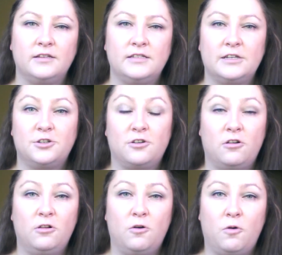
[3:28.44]

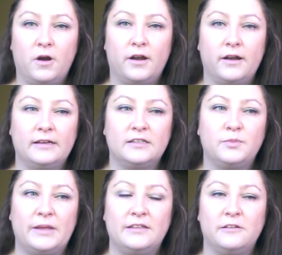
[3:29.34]
digital or
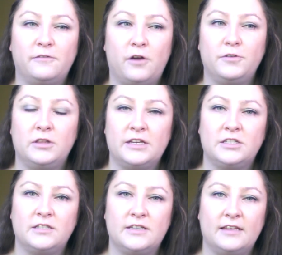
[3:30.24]
expensive
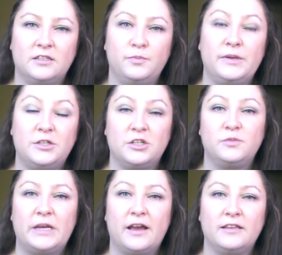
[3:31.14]
ovulation tests,
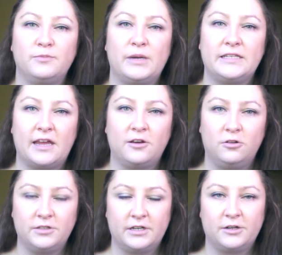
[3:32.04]
just because my
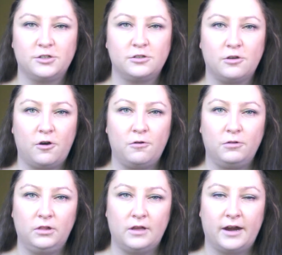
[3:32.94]
cycles are so
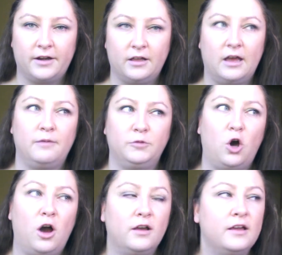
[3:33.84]

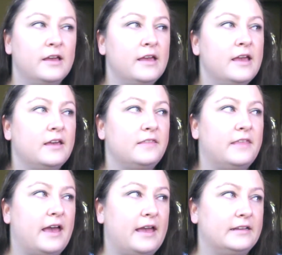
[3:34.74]
long
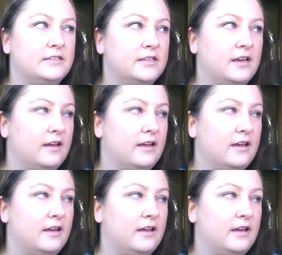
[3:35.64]
that